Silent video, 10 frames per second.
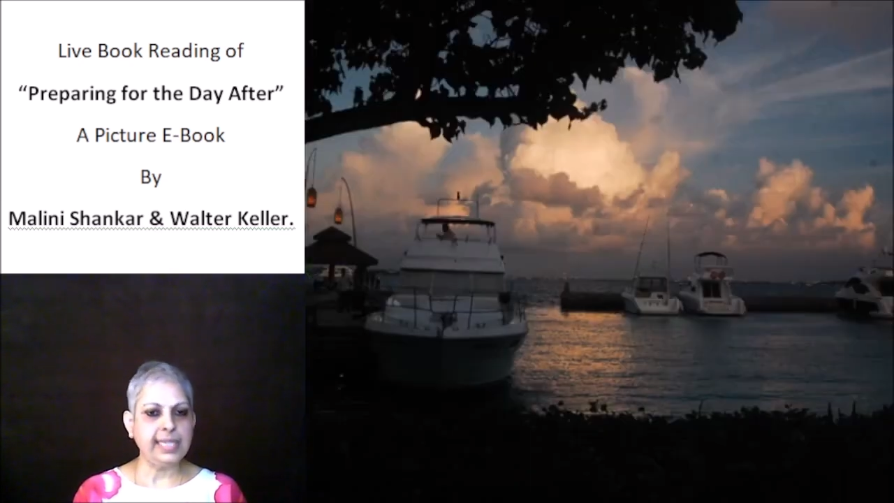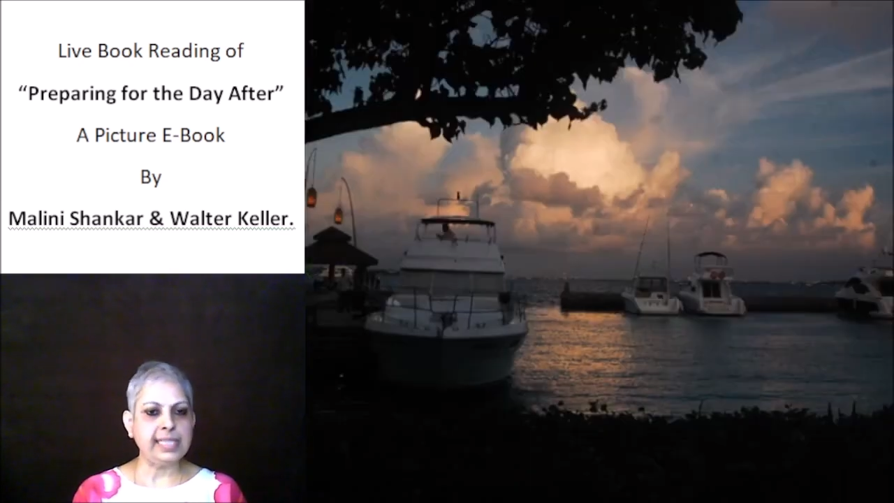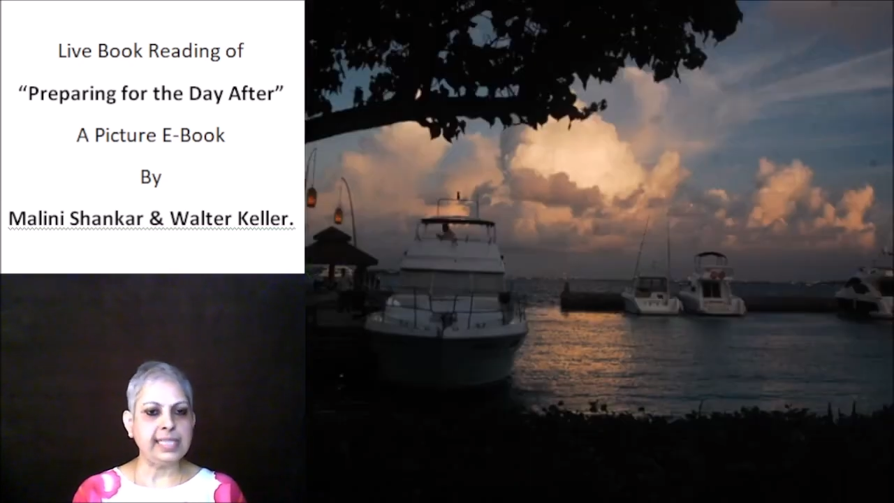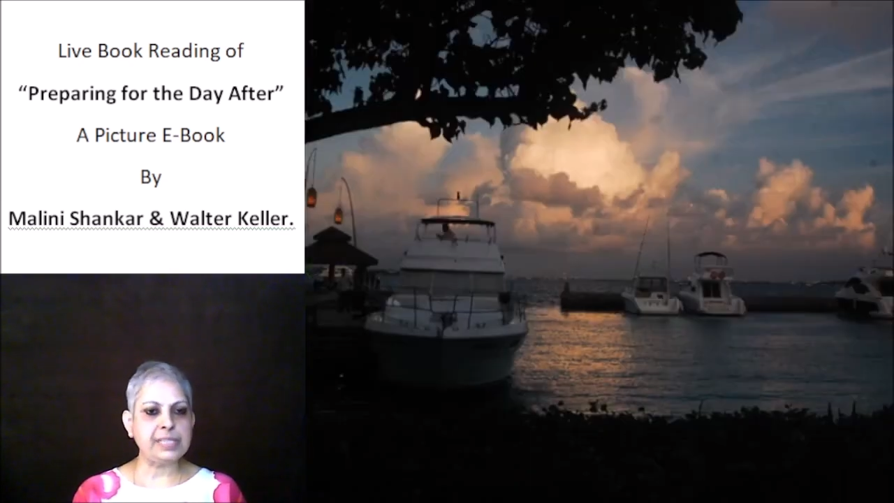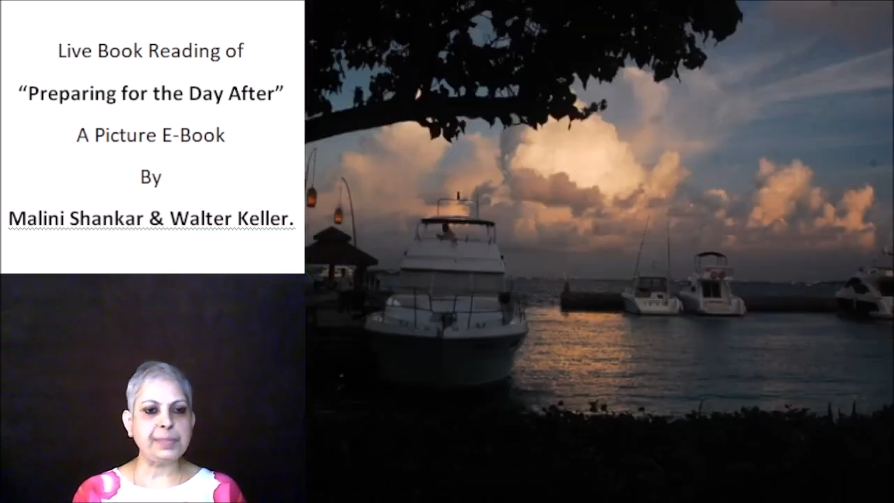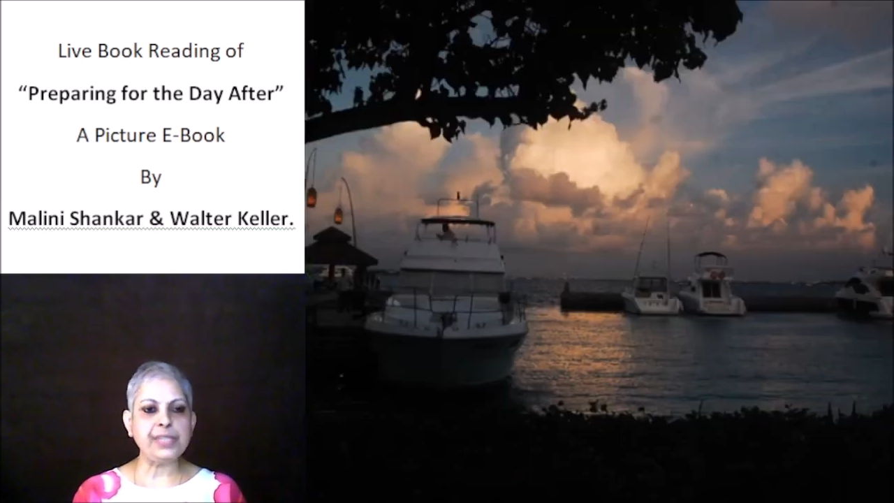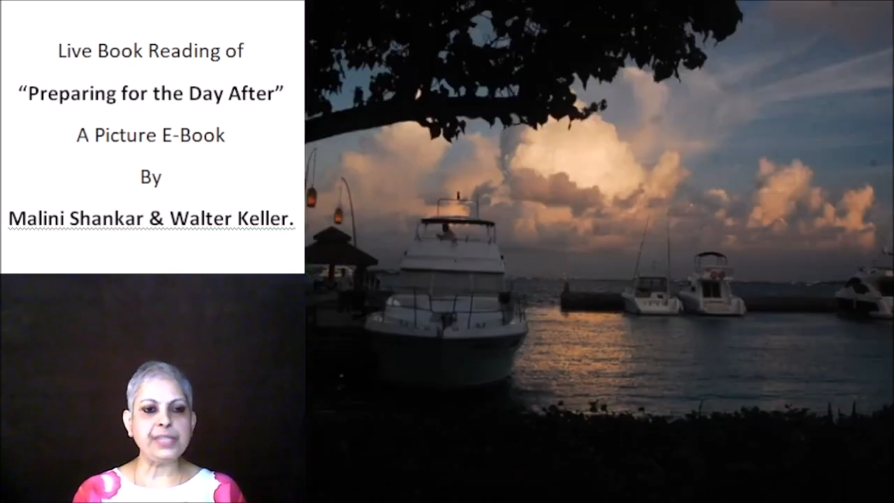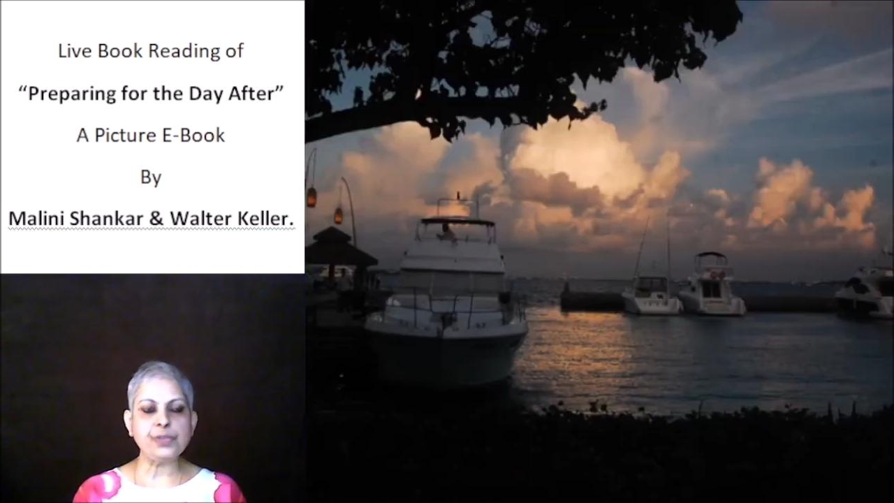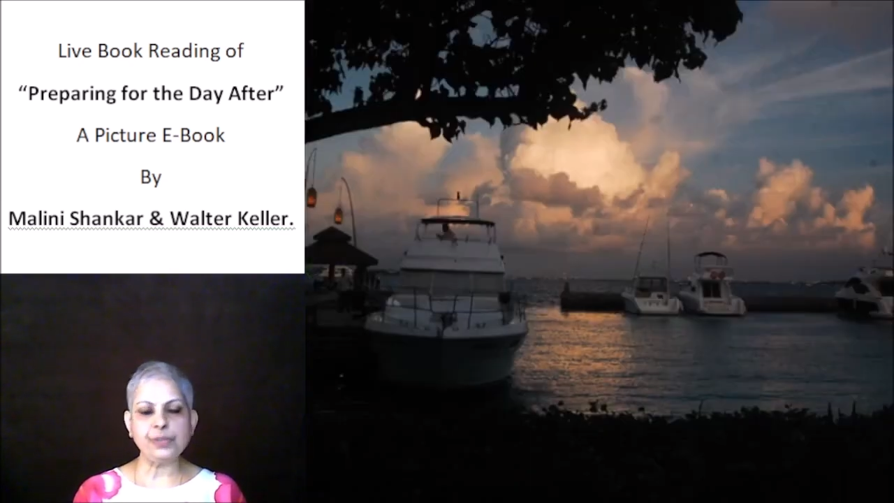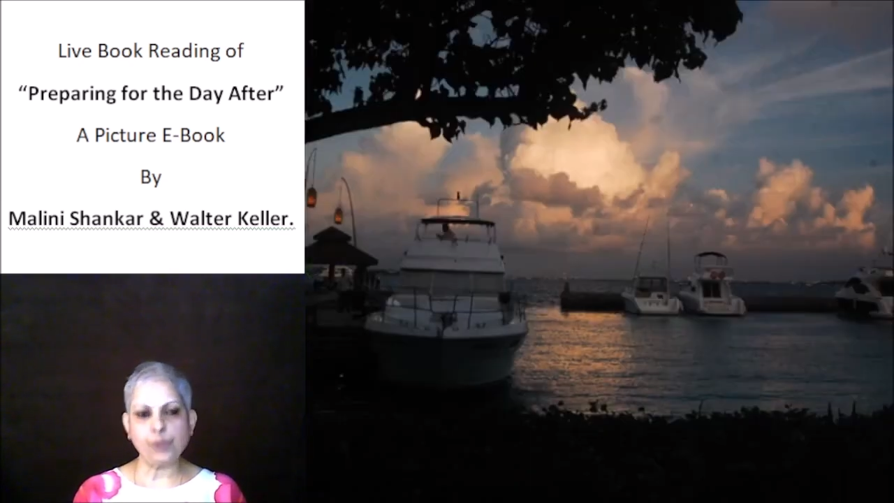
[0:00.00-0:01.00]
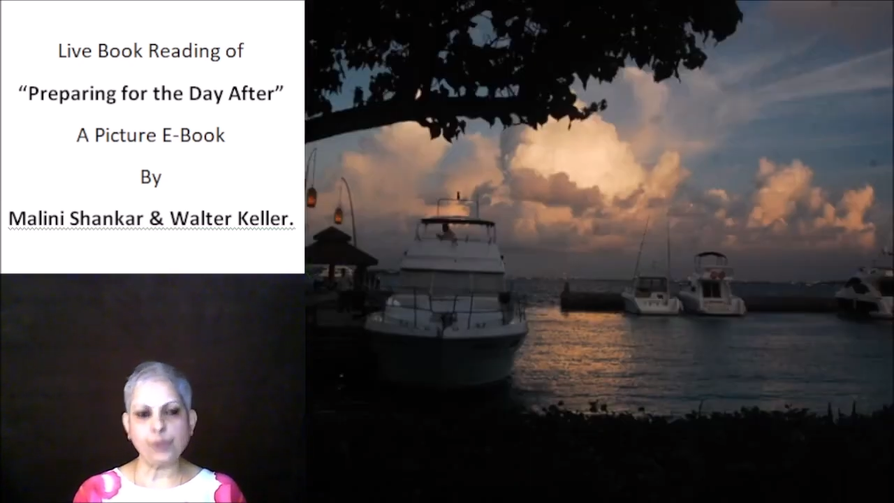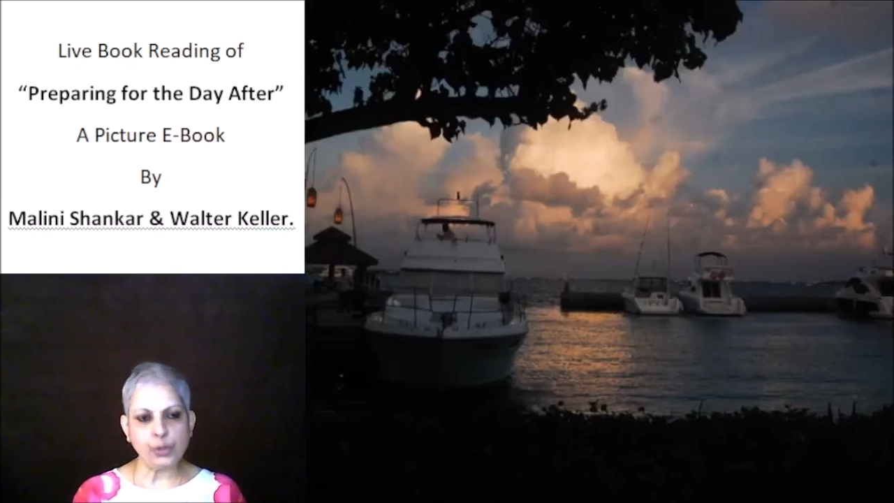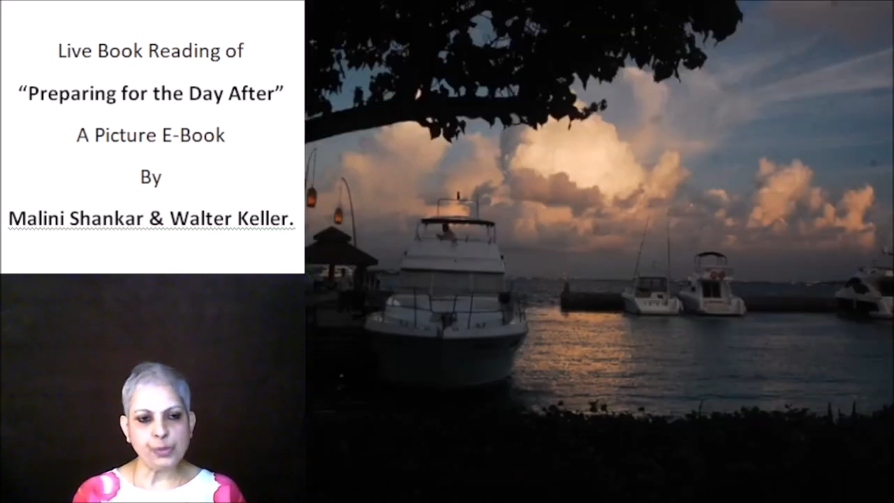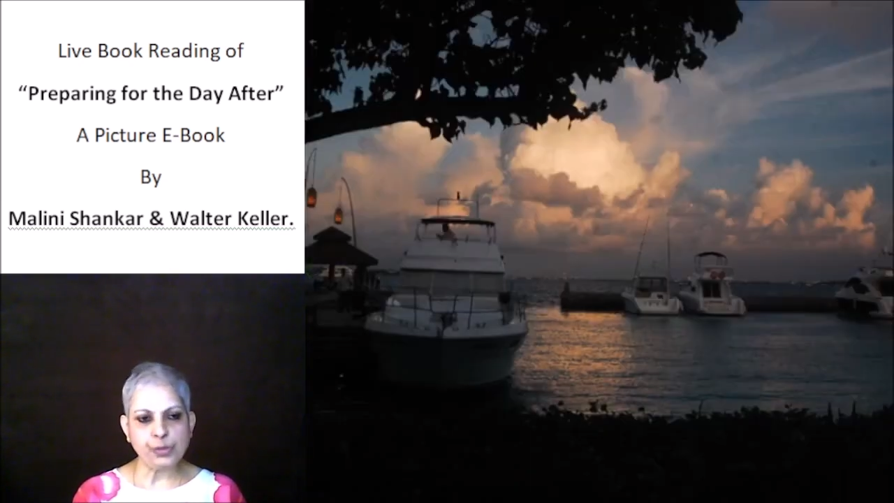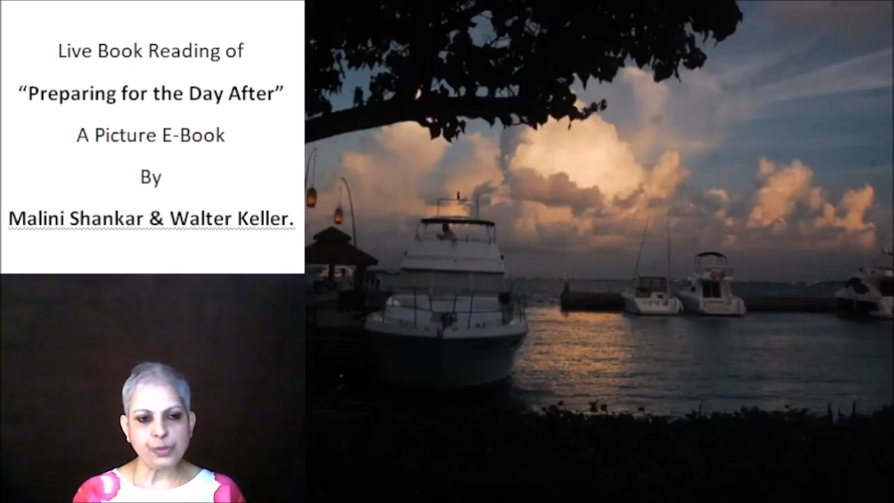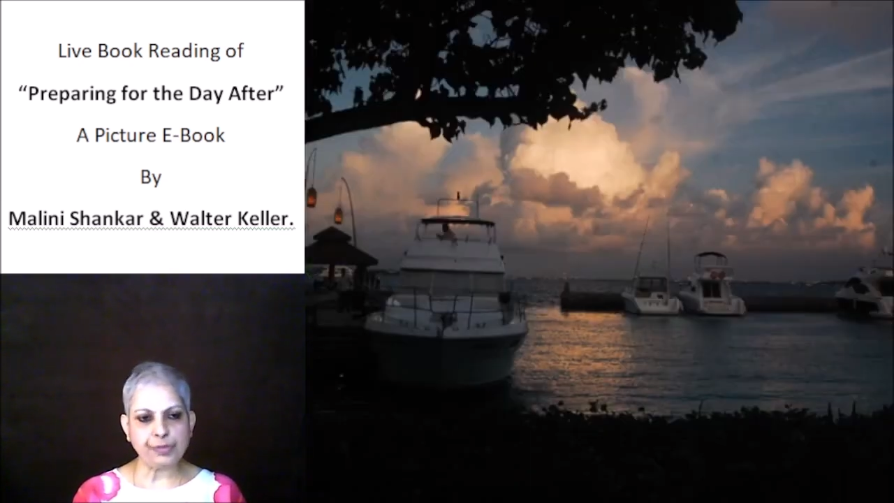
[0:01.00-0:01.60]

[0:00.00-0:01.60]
It speaks of the volumes